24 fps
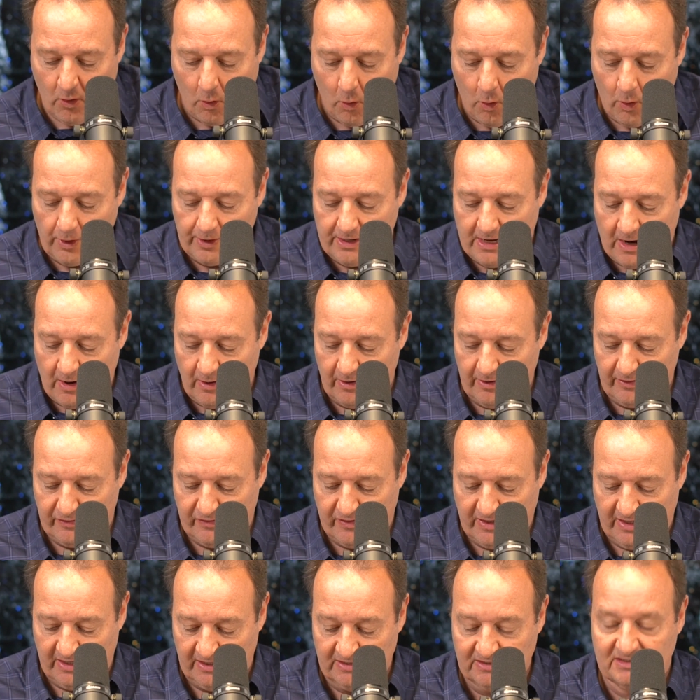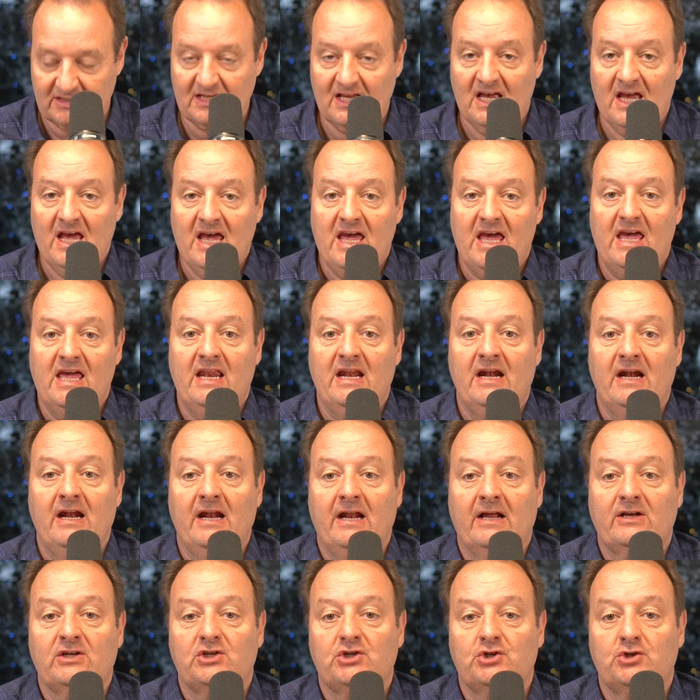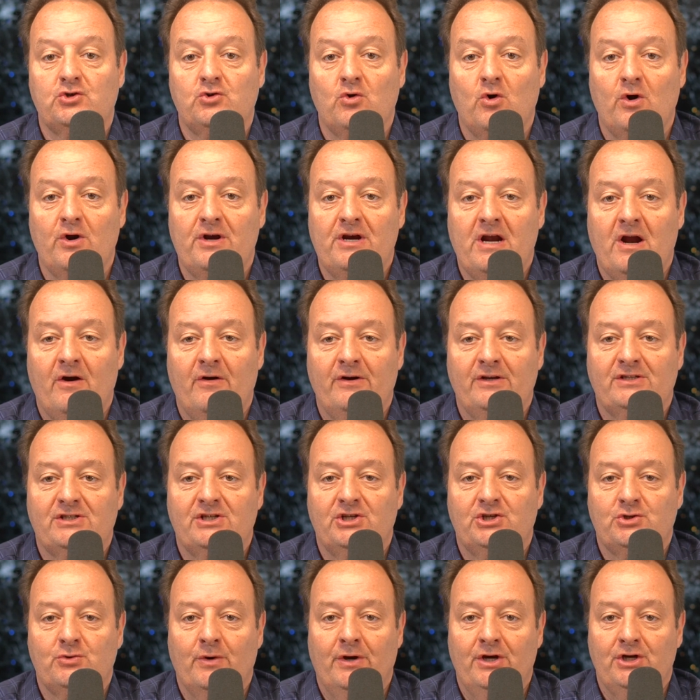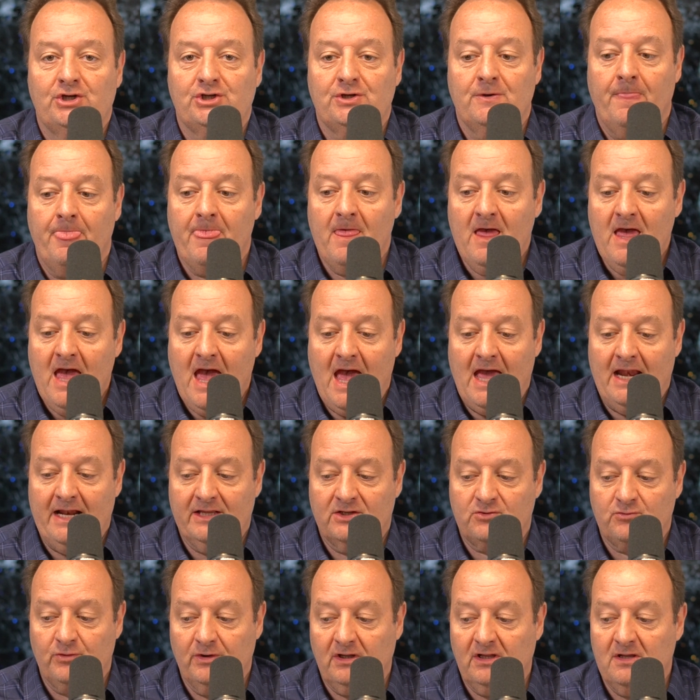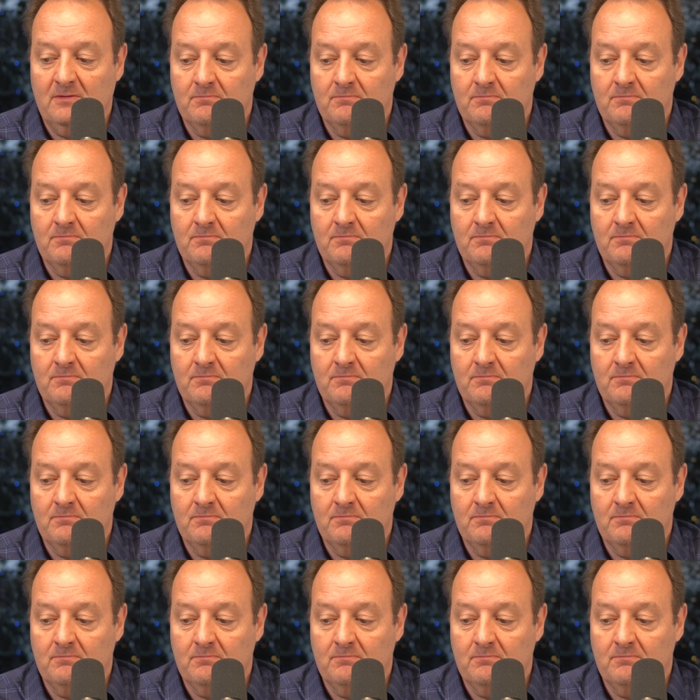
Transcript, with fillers: ordinary things in an extraordinary situation. And it's really